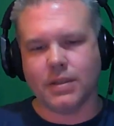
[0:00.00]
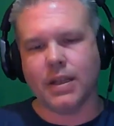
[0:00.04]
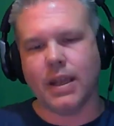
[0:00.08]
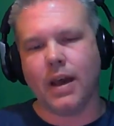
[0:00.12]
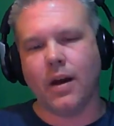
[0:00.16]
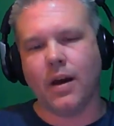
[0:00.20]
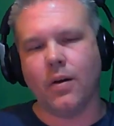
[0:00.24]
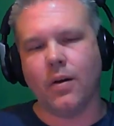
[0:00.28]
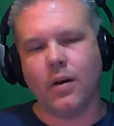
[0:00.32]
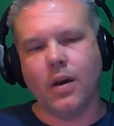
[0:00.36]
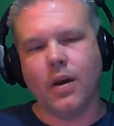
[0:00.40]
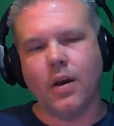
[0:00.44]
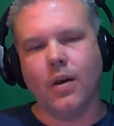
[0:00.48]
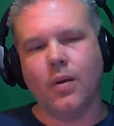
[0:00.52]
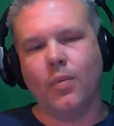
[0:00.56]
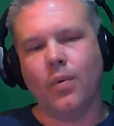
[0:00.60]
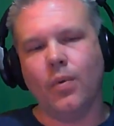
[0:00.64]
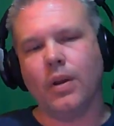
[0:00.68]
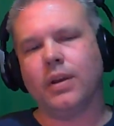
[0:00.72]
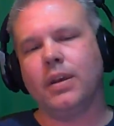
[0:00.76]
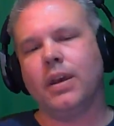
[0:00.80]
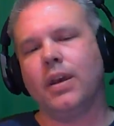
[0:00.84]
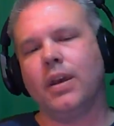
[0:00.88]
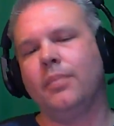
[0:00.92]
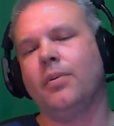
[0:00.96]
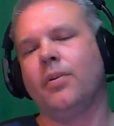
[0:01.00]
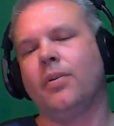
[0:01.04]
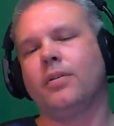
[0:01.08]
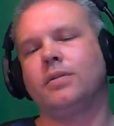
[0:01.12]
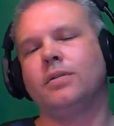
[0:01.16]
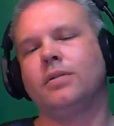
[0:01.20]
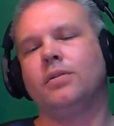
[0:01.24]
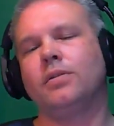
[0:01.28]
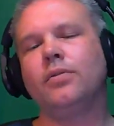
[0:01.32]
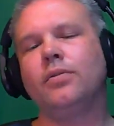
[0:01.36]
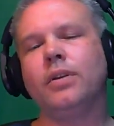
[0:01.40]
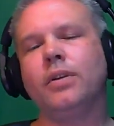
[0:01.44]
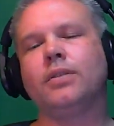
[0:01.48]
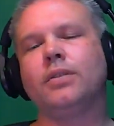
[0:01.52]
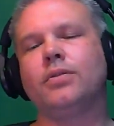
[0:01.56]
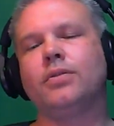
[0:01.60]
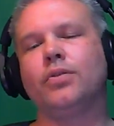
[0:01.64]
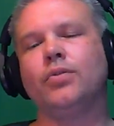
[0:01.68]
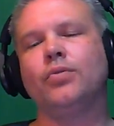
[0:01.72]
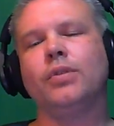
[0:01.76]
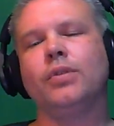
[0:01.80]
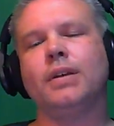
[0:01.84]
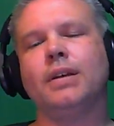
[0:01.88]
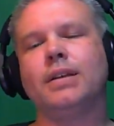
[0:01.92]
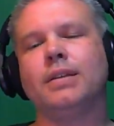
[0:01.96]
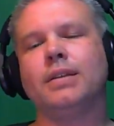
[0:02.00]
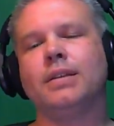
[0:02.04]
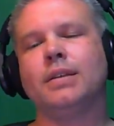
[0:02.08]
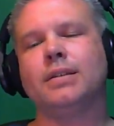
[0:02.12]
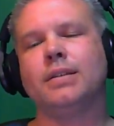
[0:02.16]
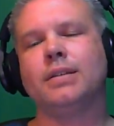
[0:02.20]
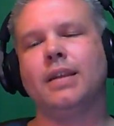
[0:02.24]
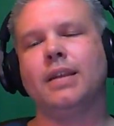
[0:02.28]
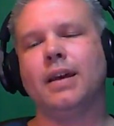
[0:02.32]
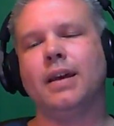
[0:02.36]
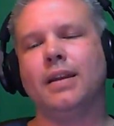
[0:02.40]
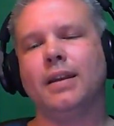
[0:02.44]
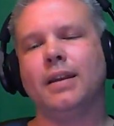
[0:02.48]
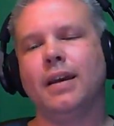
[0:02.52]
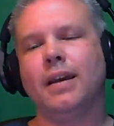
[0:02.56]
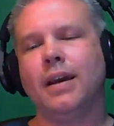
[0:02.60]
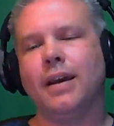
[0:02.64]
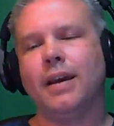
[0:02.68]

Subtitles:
Now, what GameHard's alluding to is that